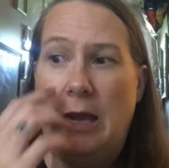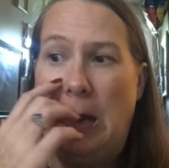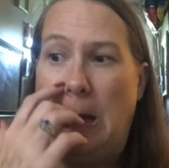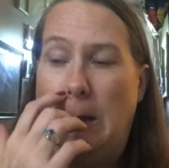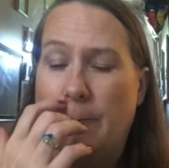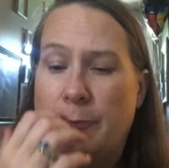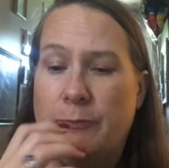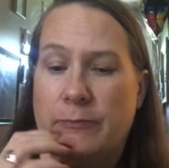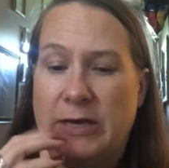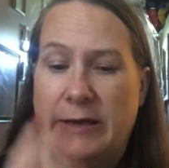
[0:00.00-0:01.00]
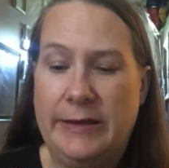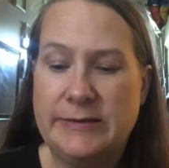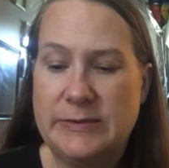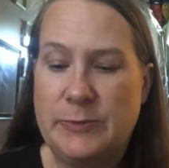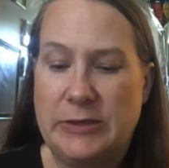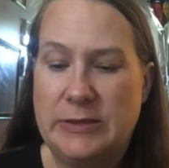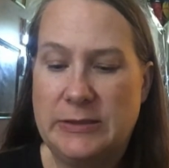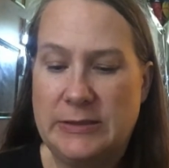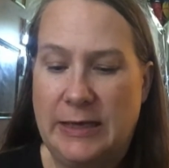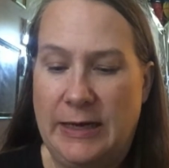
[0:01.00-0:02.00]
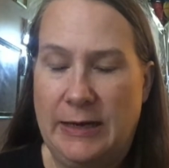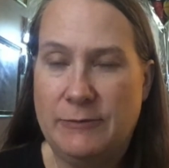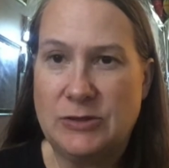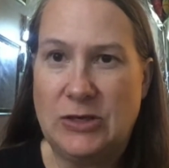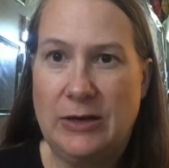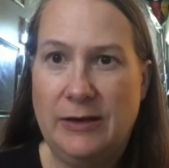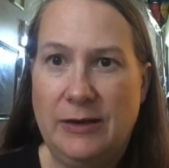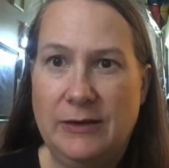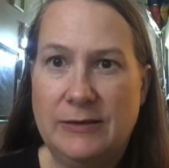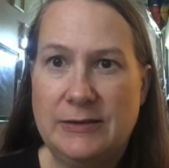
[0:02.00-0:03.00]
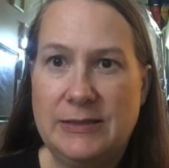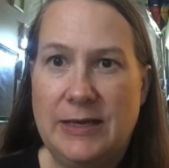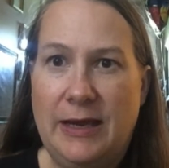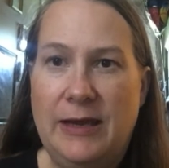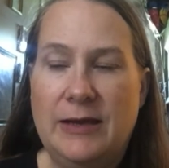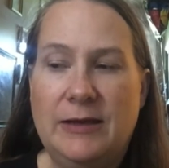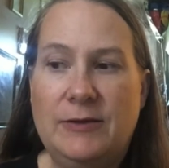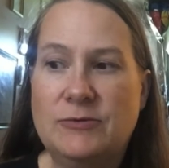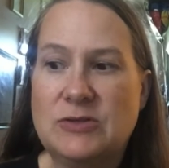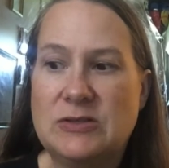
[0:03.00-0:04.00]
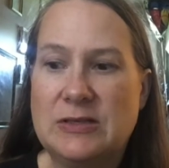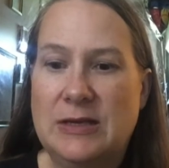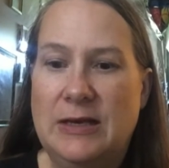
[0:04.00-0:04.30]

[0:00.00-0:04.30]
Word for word: Um, my husband and I were talking today and he was